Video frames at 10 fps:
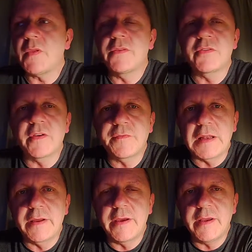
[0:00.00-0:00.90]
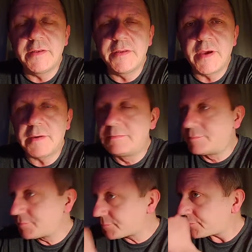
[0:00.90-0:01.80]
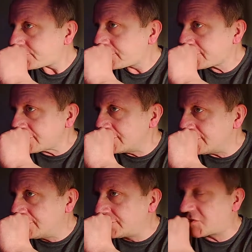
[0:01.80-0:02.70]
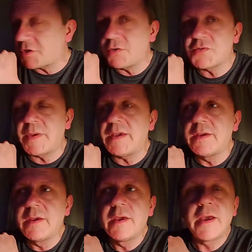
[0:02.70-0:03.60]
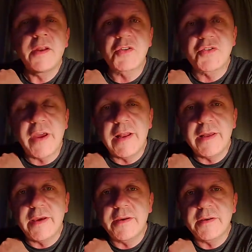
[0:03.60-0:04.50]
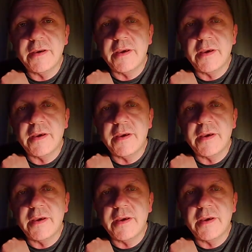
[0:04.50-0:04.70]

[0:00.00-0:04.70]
There's a fella in excuse me, in Australia.